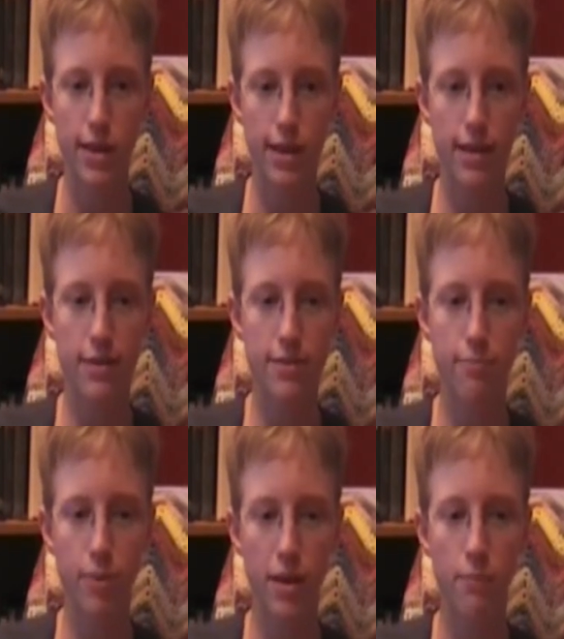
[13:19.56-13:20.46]
Is
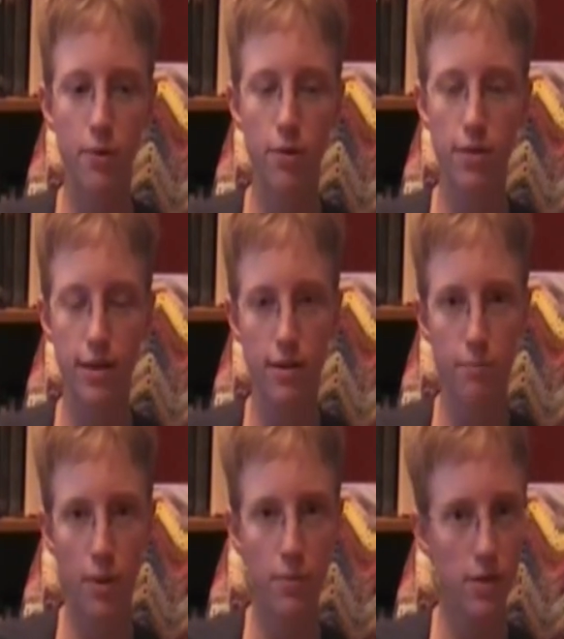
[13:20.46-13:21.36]
people
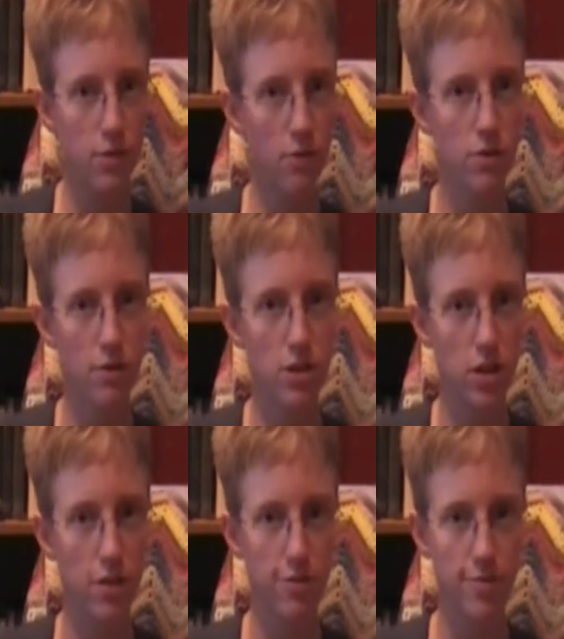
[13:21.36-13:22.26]
that don't know each
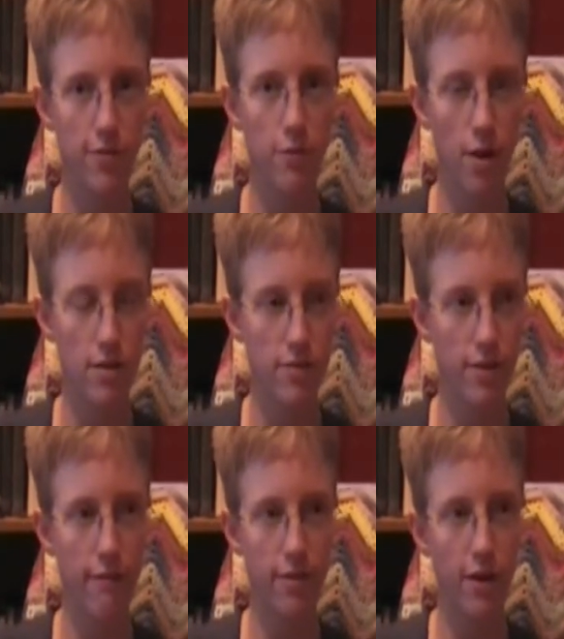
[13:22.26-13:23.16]
other from different walks of
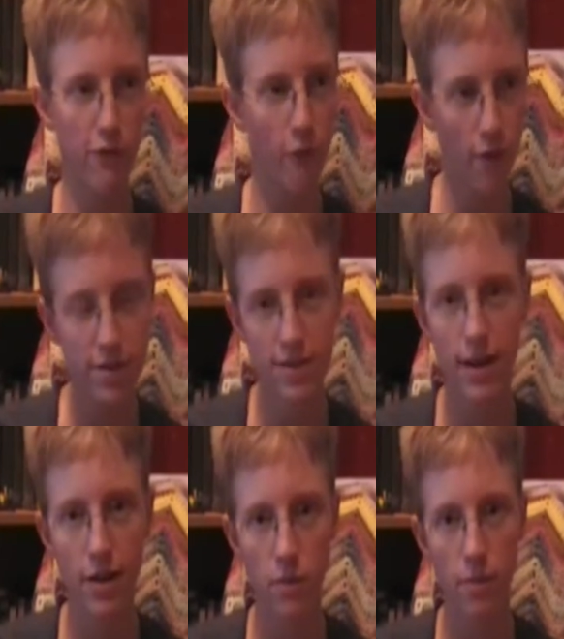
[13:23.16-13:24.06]
life that are forced
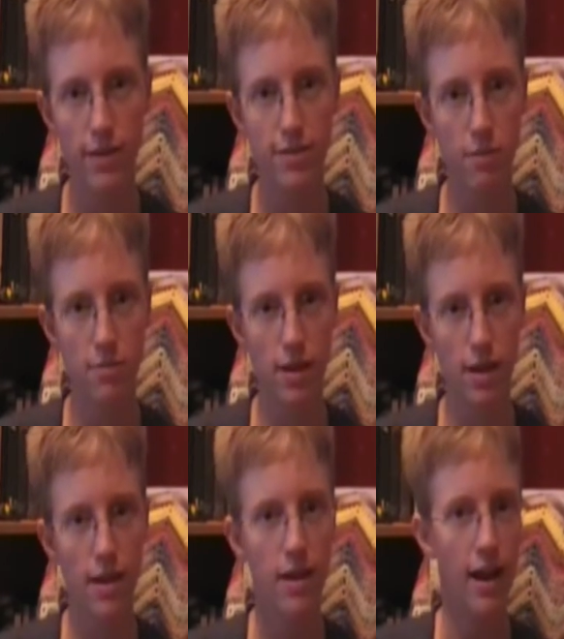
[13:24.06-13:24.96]
together by
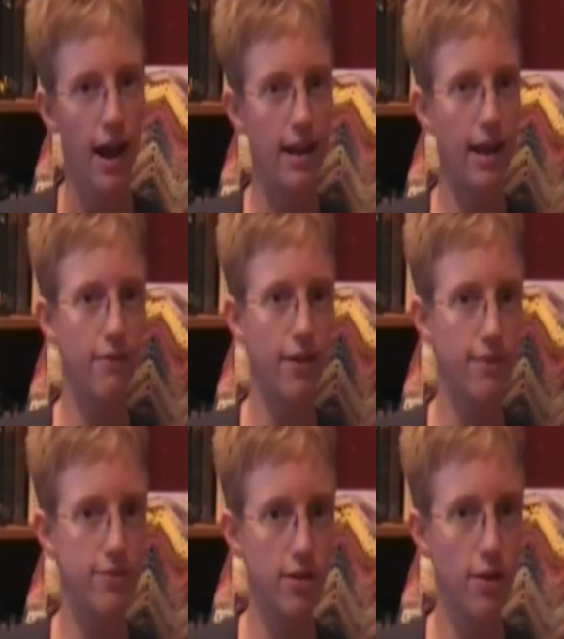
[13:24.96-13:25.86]
something, and we
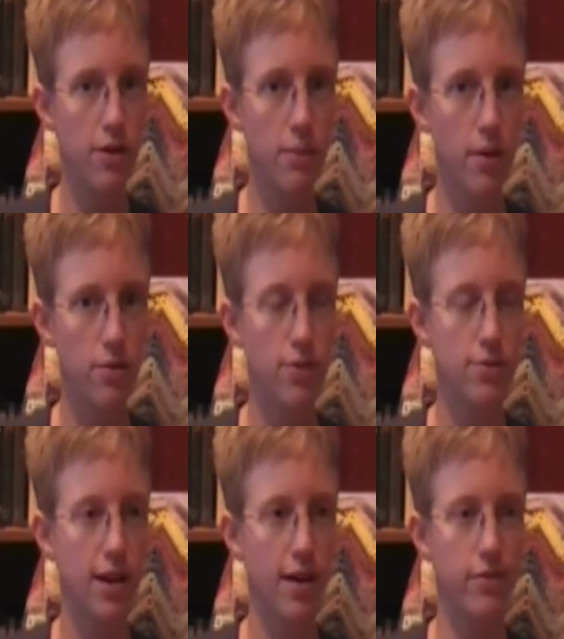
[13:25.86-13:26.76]
have to learn about
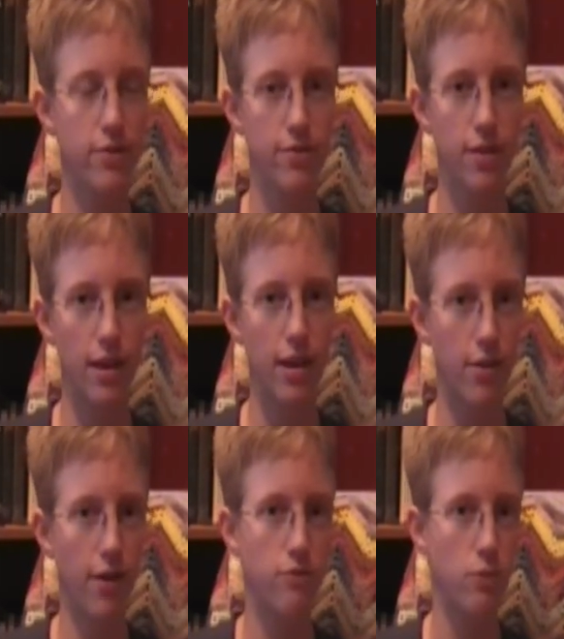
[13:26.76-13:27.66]
those characters, and they
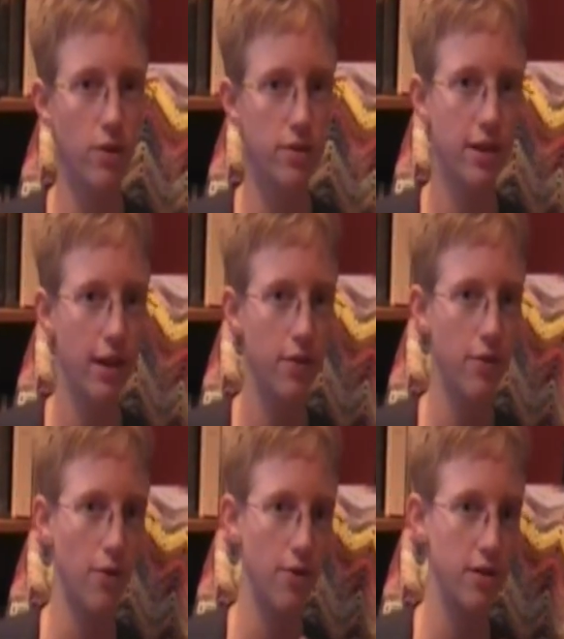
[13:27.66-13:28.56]
either have to work
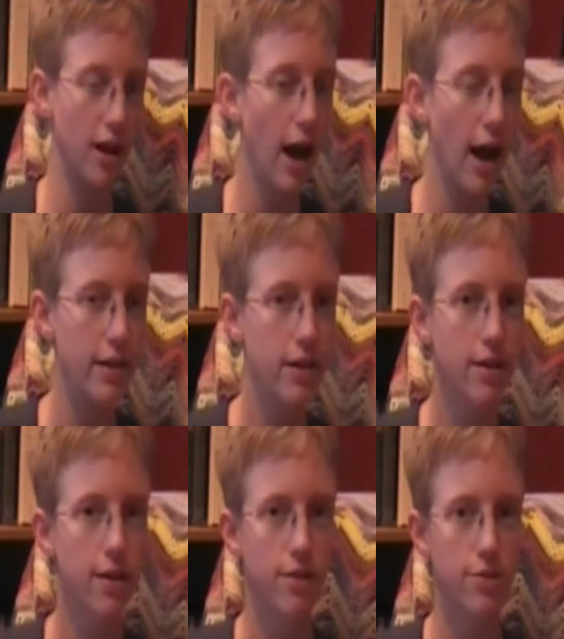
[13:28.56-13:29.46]
together or not
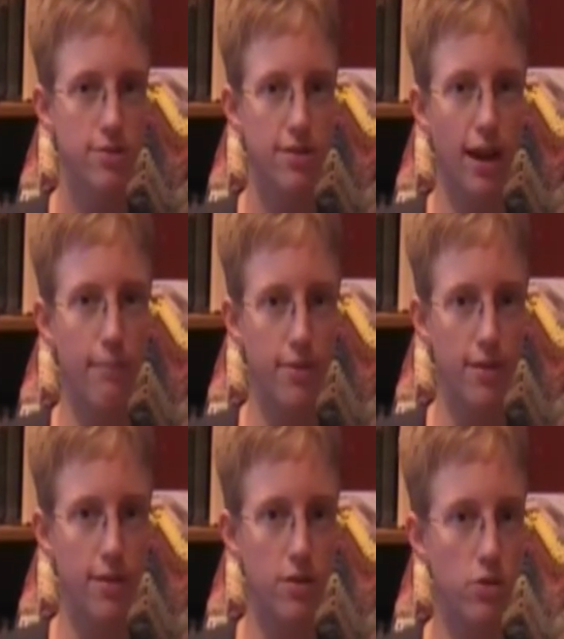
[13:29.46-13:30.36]
to escape
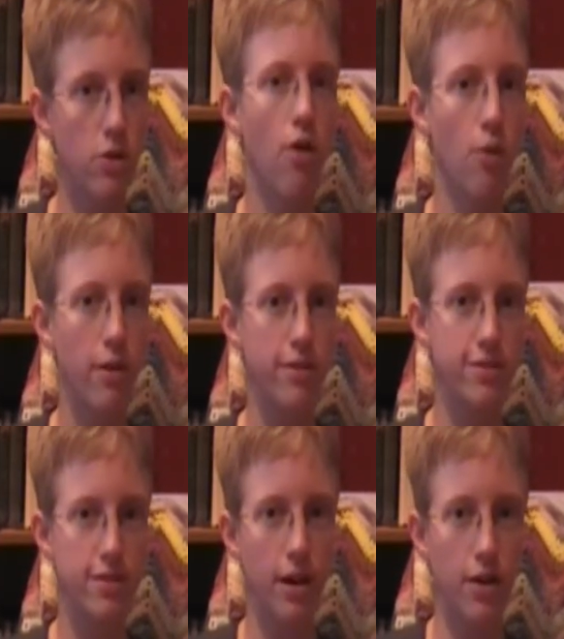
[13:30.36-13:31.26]
the no-win
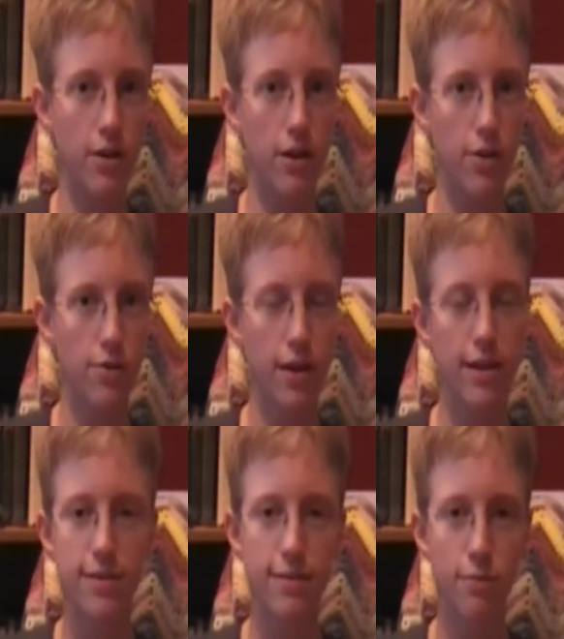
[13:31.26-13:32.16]
scenario.
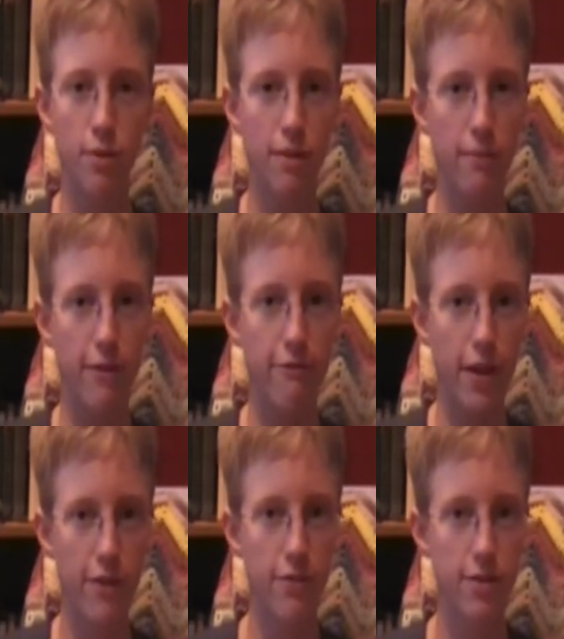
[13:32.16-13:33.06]
That is one of my
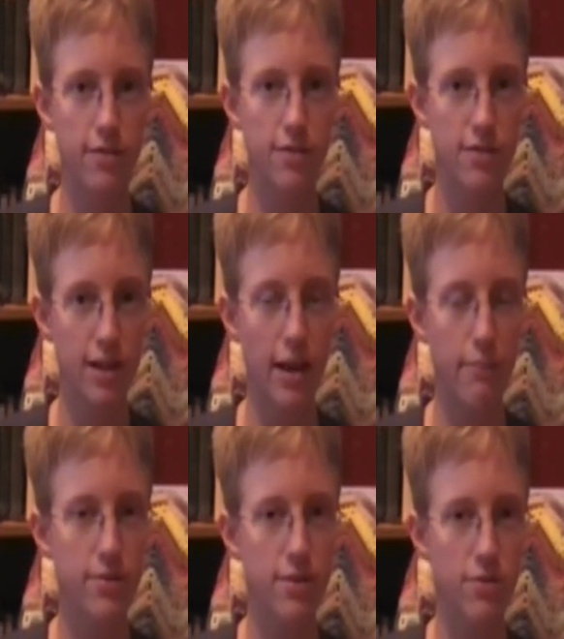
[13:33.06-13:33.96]
favorite
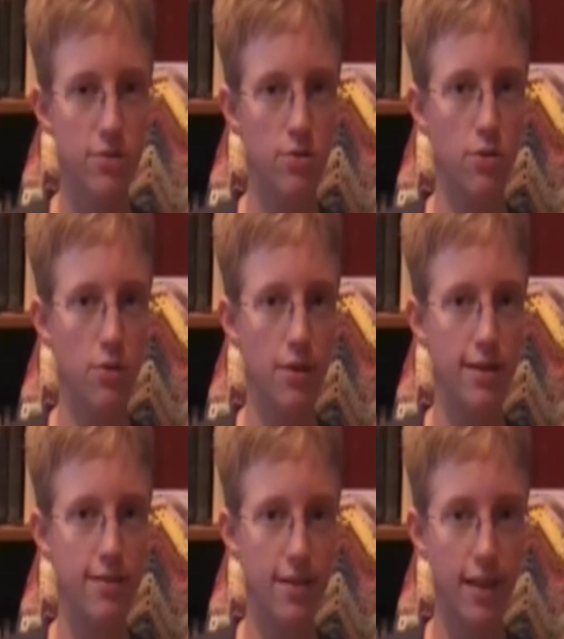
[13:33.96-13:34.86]
types of
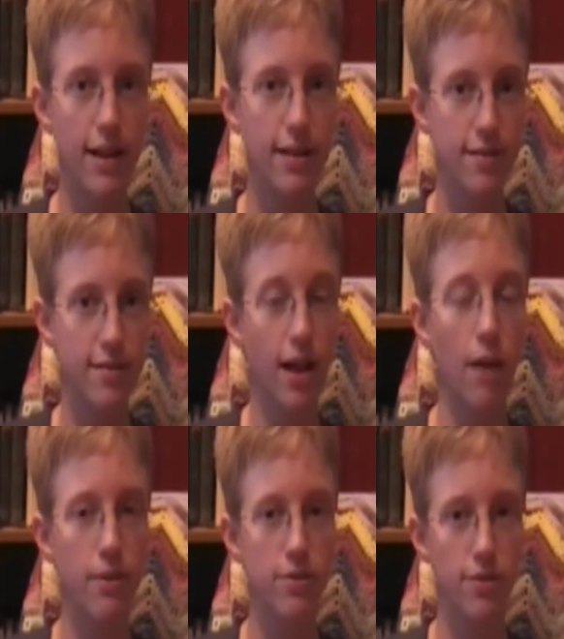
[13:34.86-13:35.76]
stories, and that is the
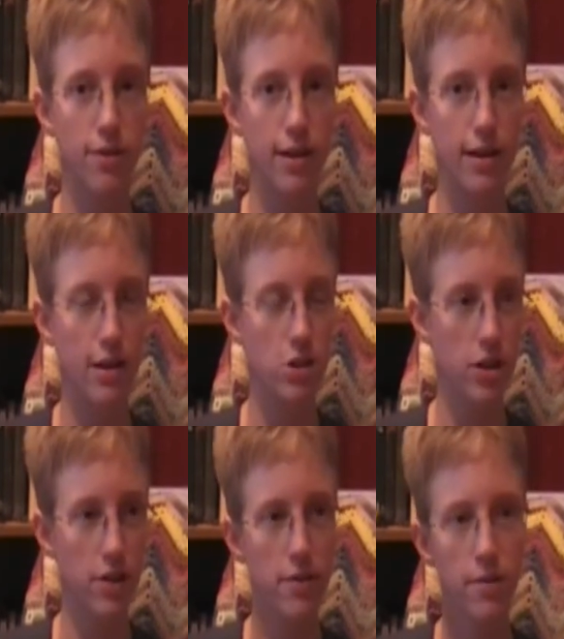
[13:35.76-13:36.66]
zombie story in a
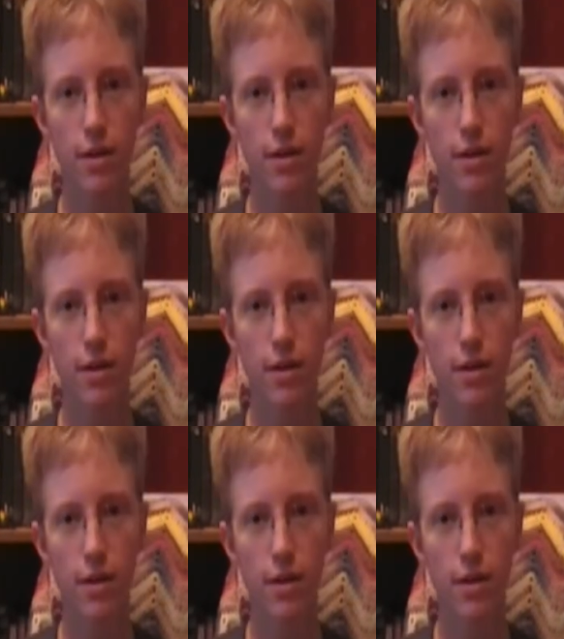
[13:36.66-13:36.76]
nutshell.